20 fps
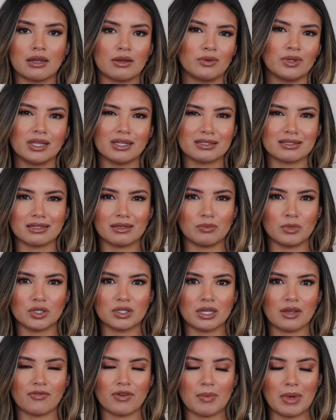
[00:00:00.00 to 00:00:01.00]
I only listen to
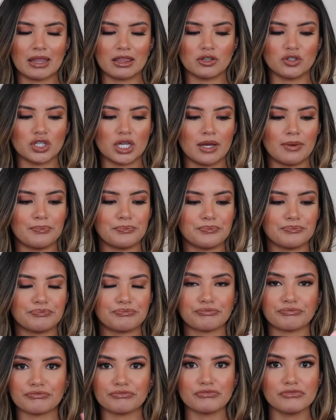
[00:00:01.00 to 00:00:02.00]
music if I'm at the gym.
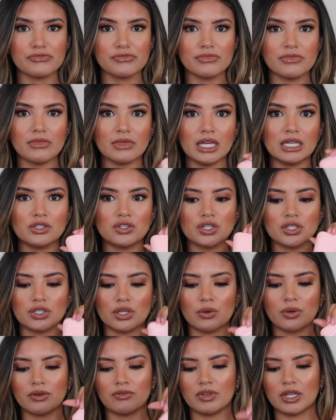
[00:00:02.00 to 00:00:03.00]
It's just
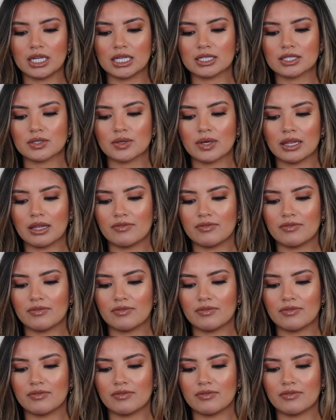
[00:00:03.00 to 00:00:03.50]
so convenient, so I